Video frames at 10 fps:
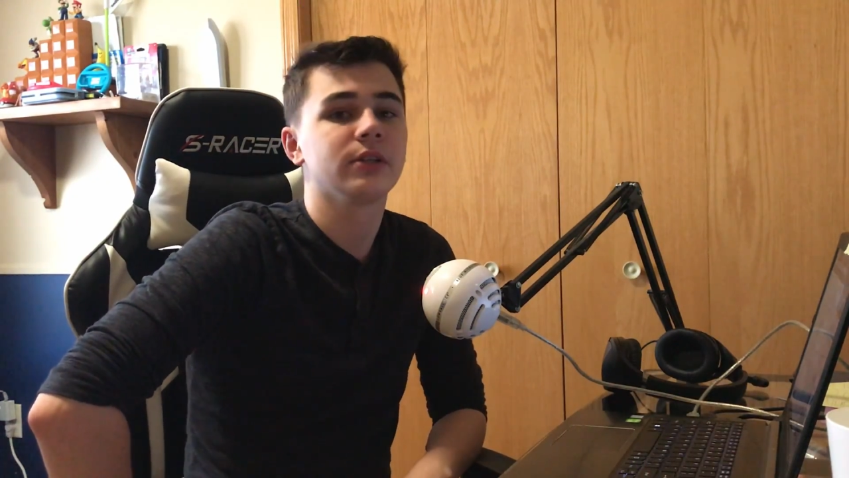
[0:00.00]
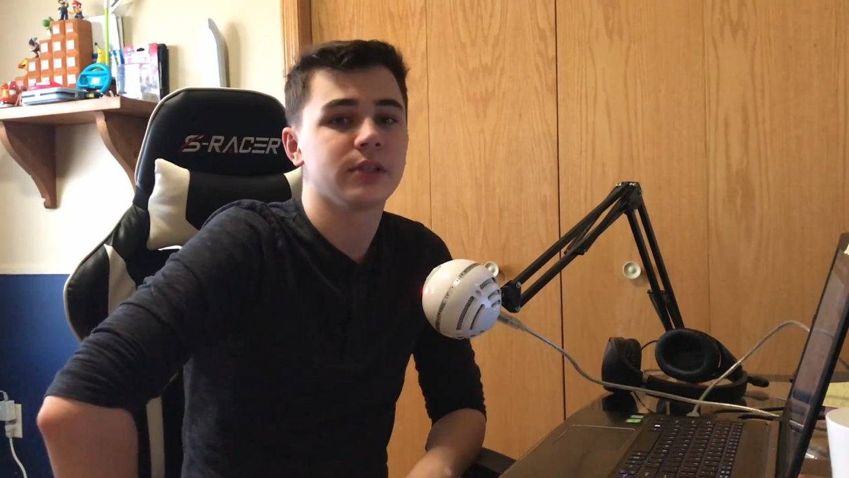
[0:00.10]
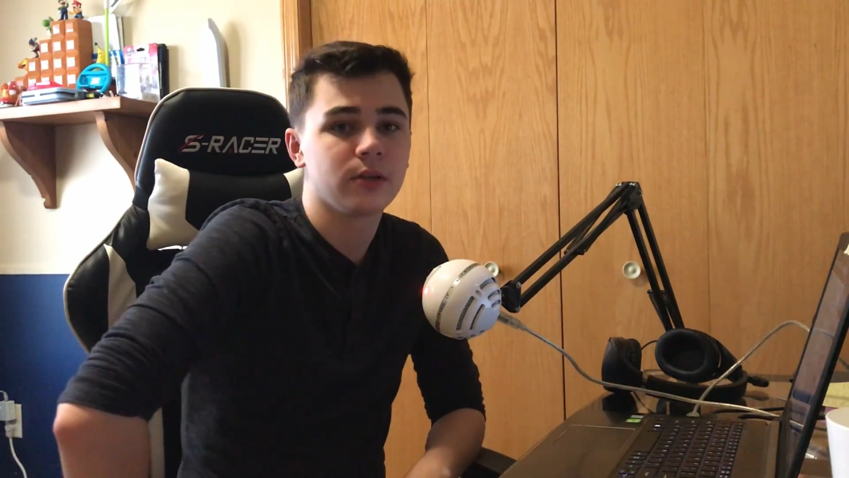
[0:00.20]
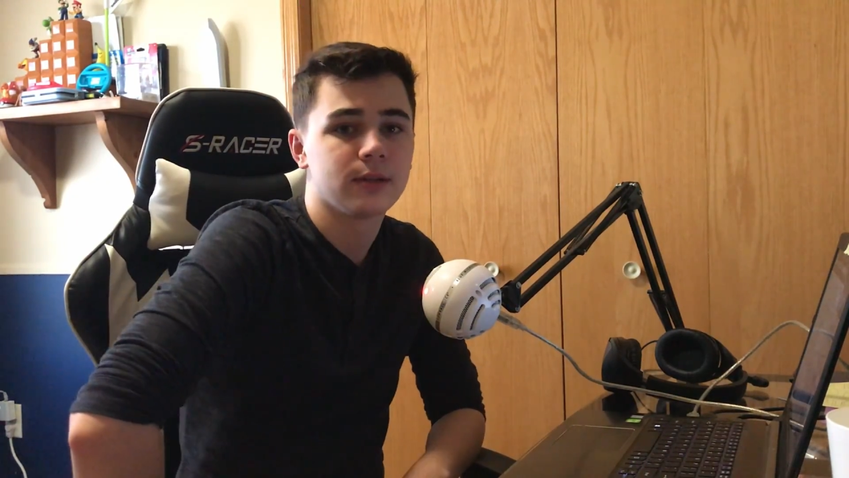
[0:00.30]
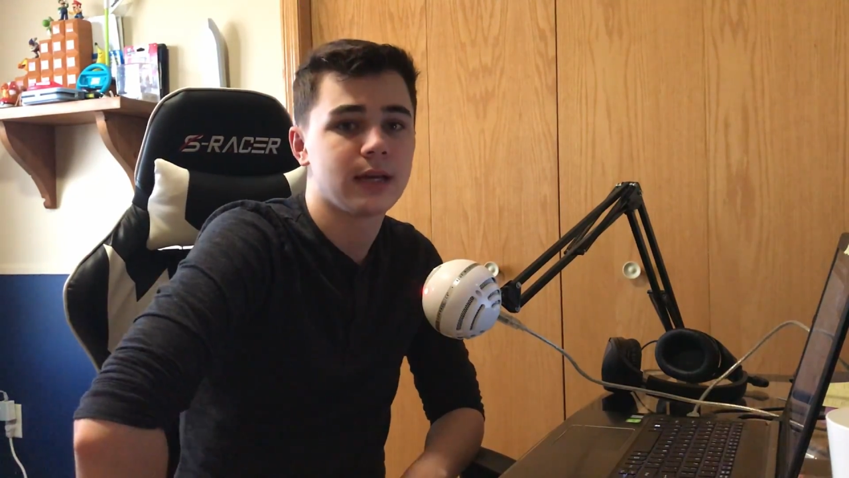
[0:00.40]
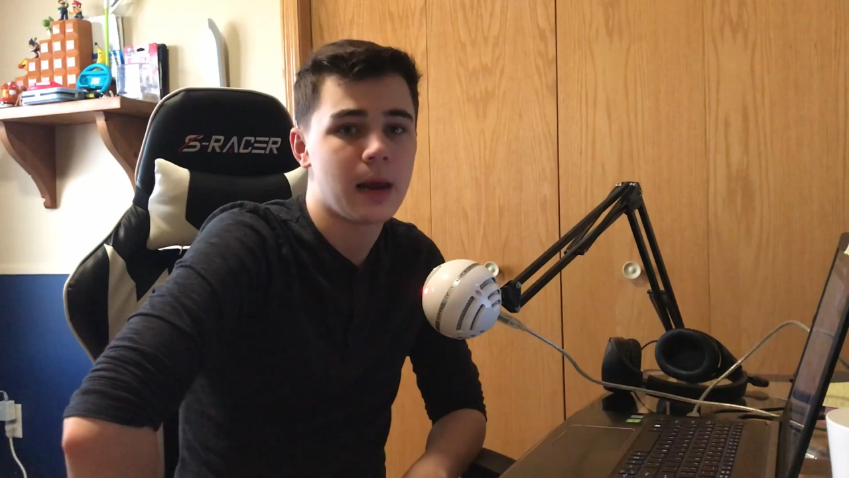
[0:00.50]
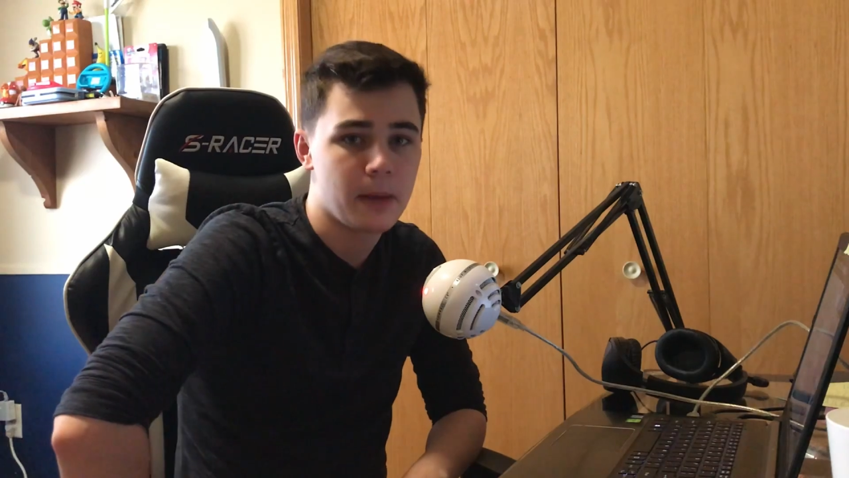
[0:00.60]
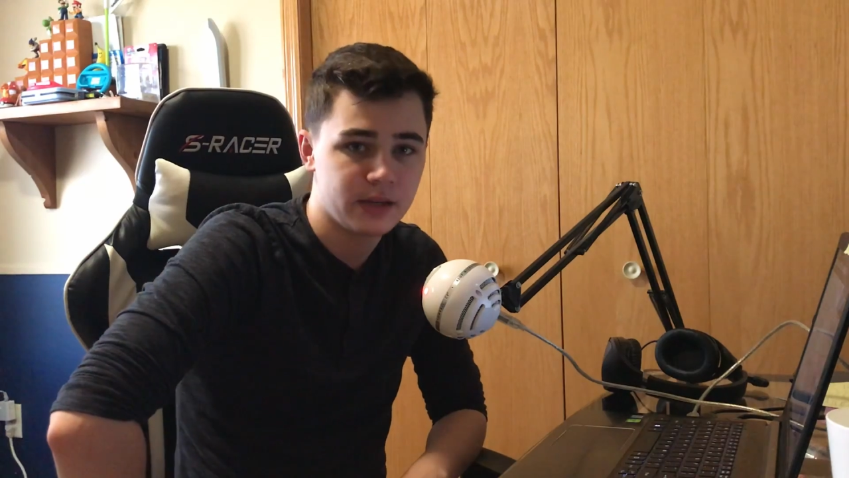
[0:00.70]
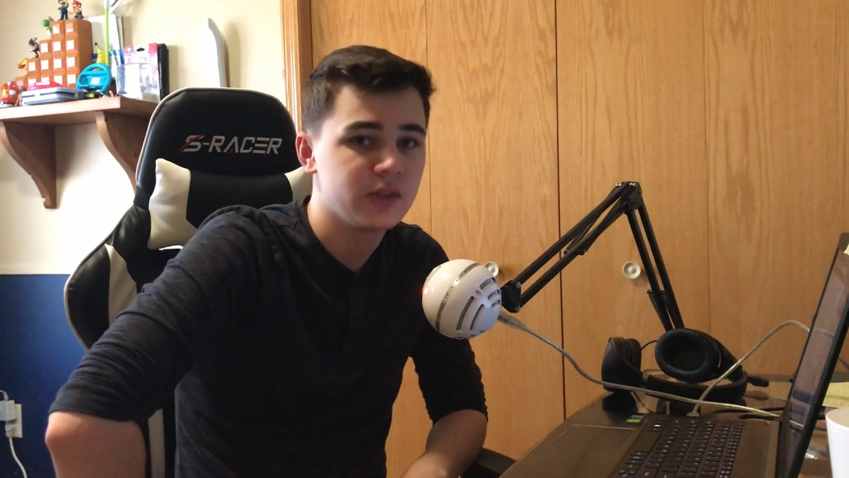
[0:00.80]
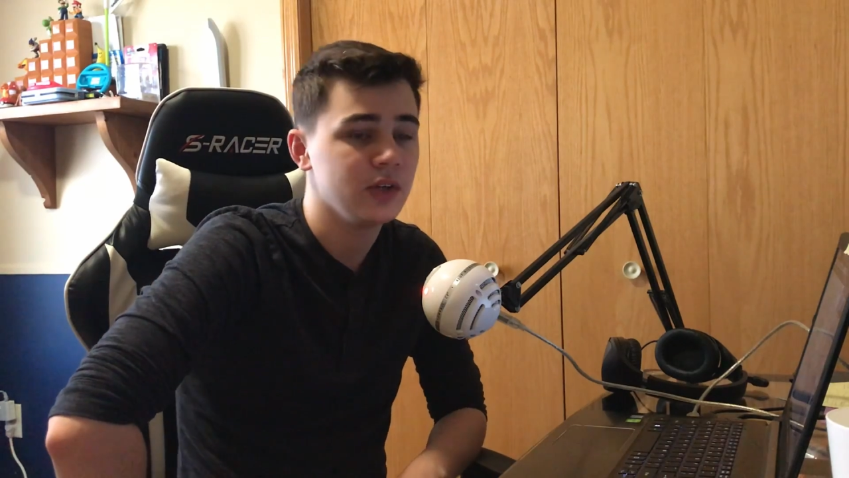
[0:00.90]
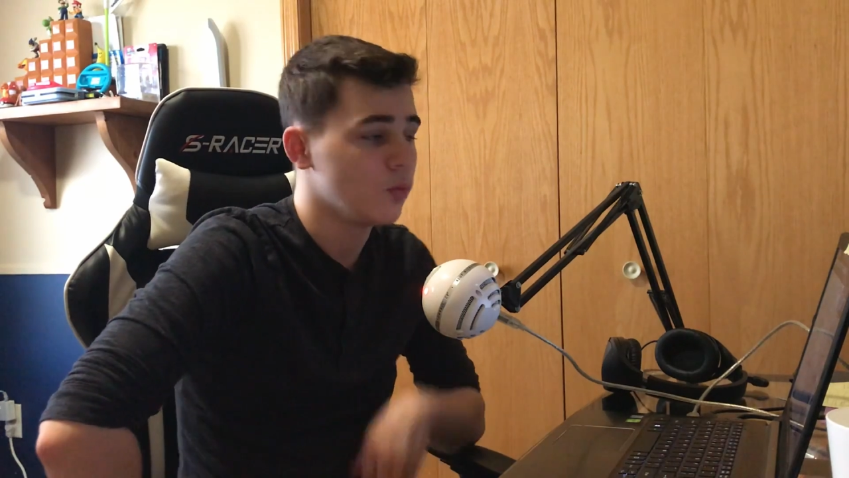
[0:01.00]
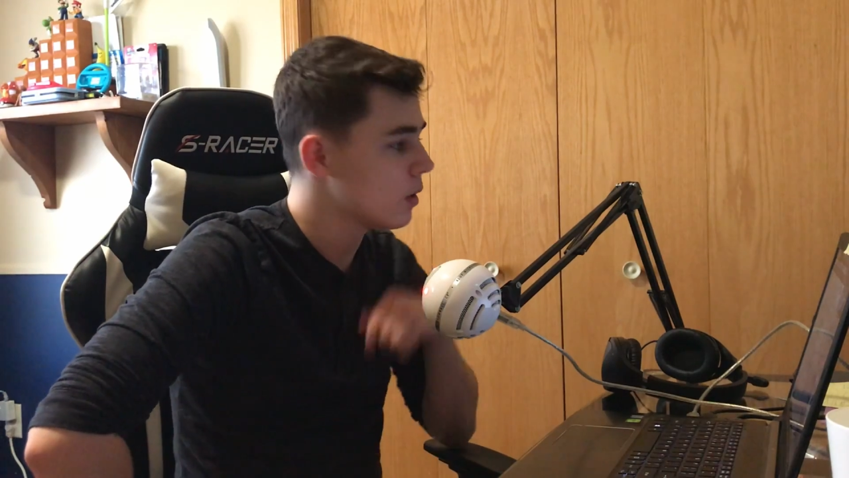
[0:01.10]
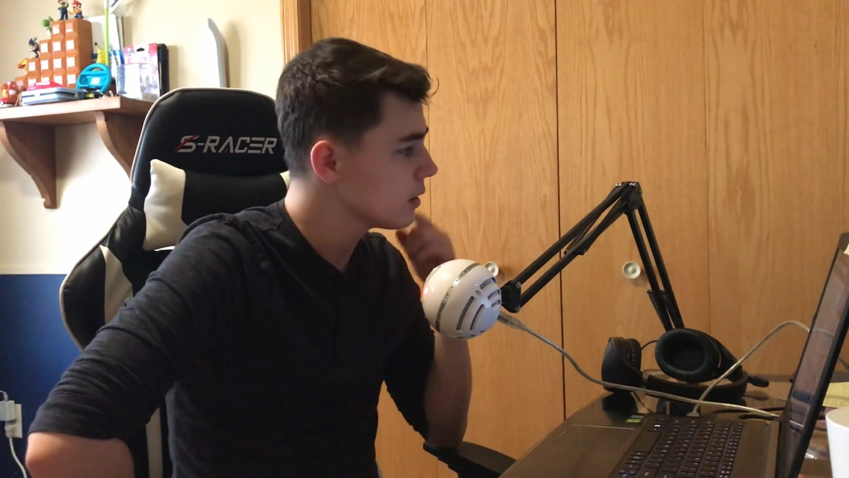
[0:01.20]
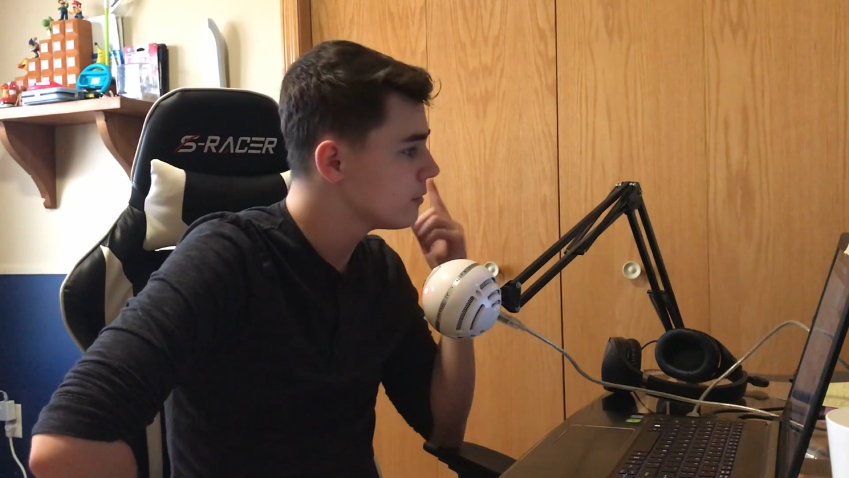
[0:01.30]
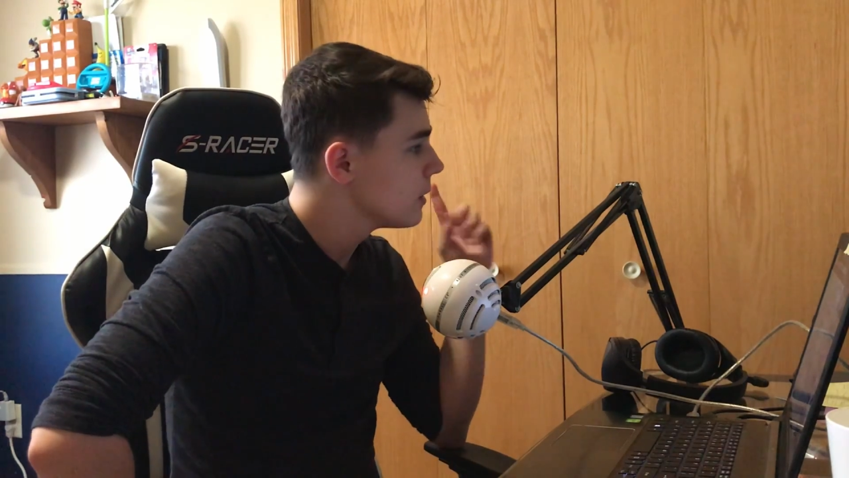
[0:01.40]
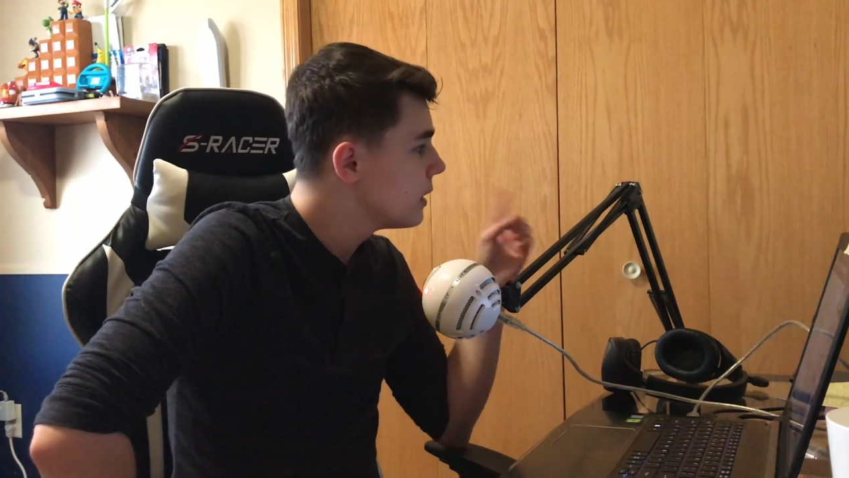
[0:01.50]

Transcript: single time I see one of